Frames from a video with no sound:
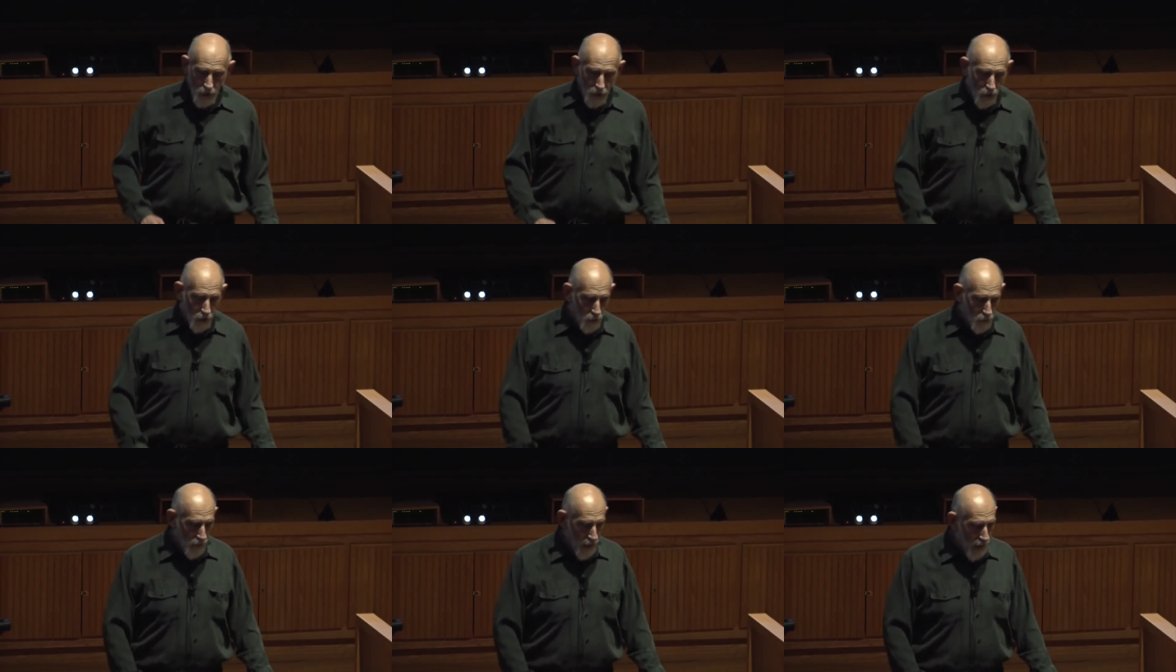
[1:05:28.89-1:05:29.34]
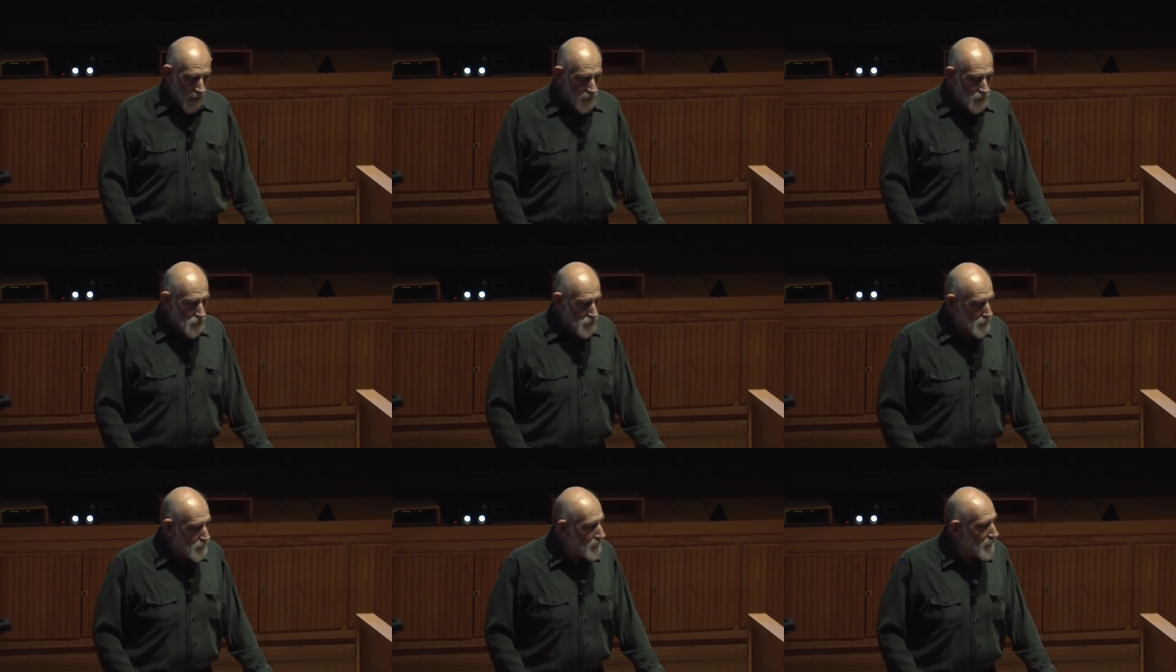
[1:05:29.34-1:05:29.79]
are
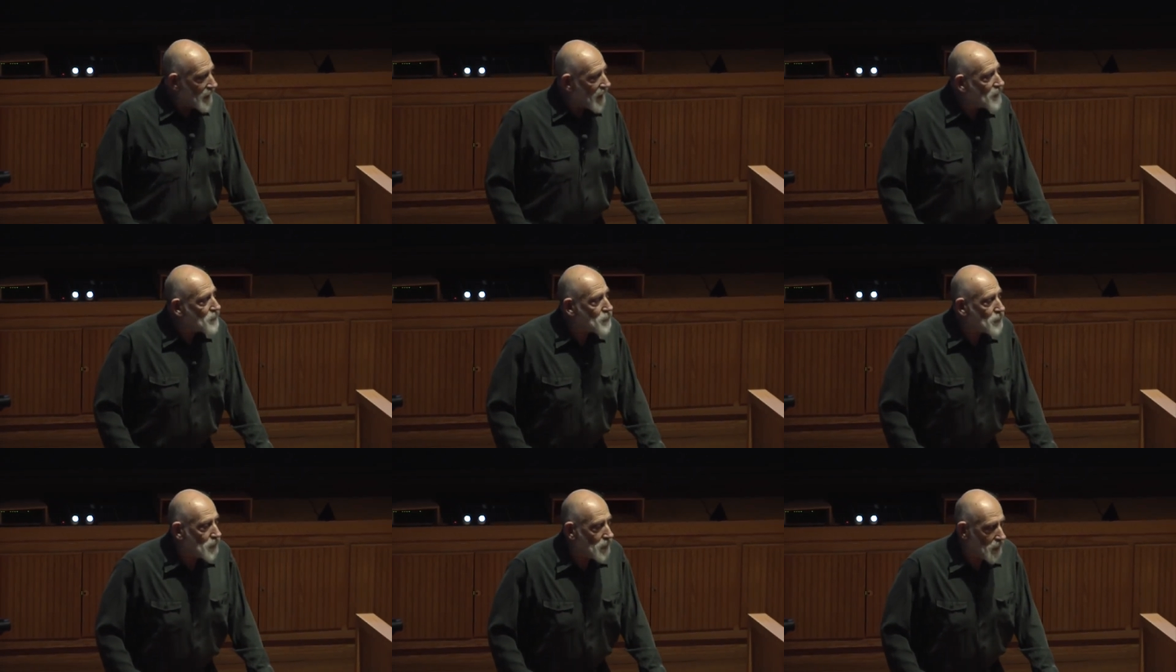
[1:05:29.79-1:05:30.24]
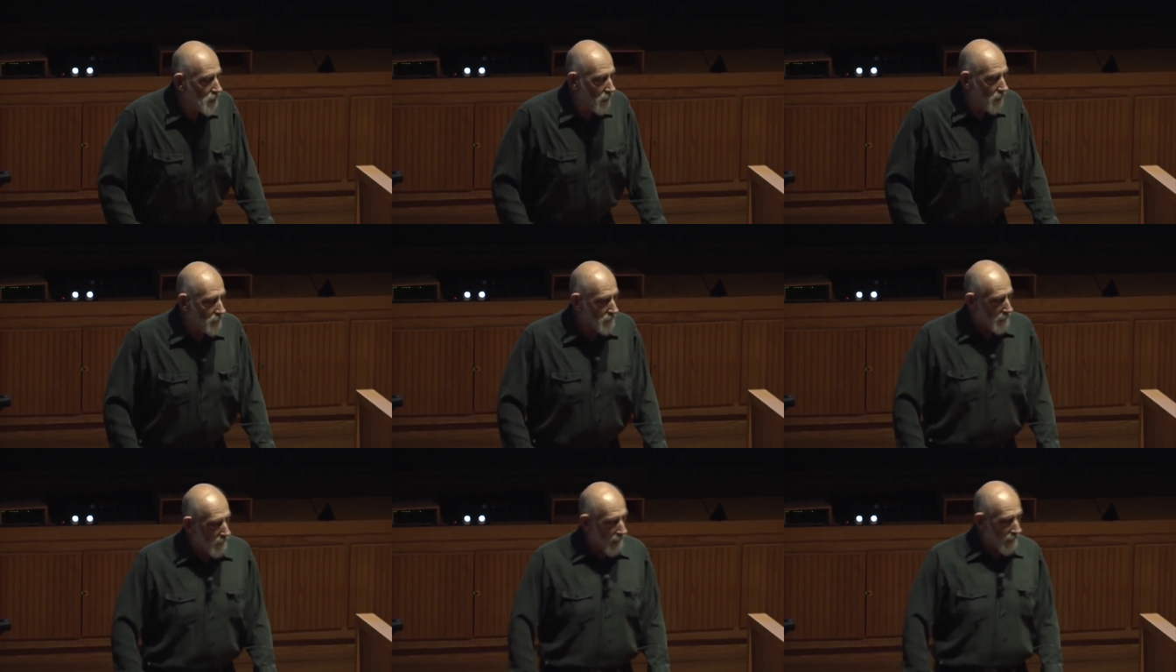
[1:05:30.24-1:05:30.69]
exponentially
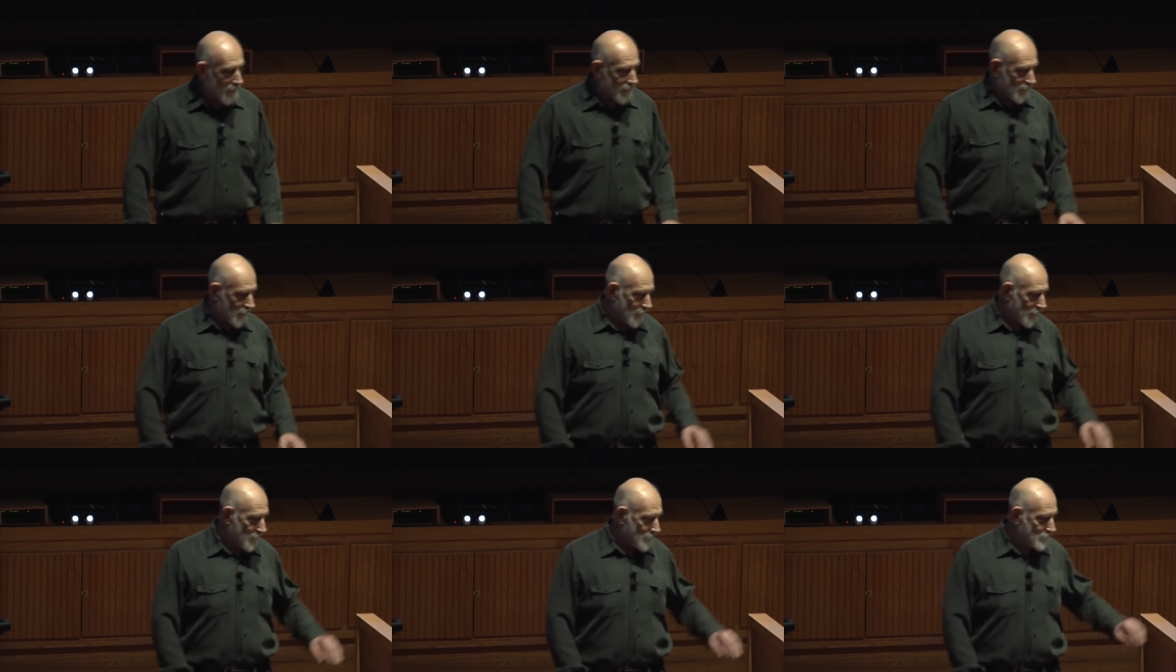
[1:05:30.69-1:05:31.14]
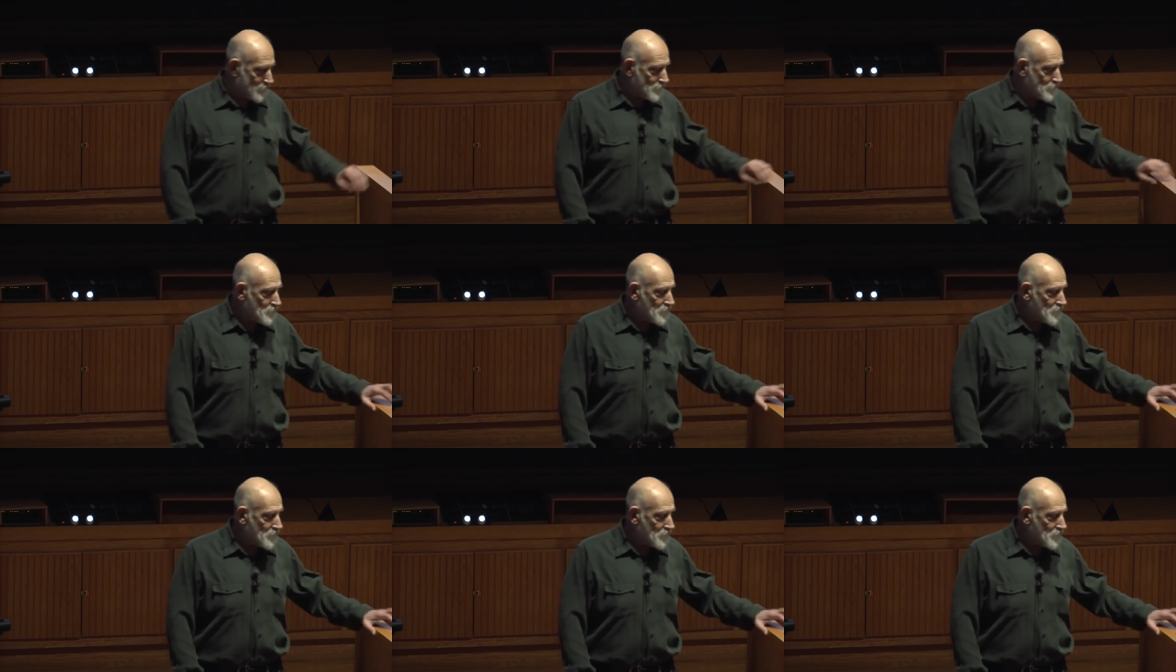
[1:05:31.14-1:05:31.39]
unlikely.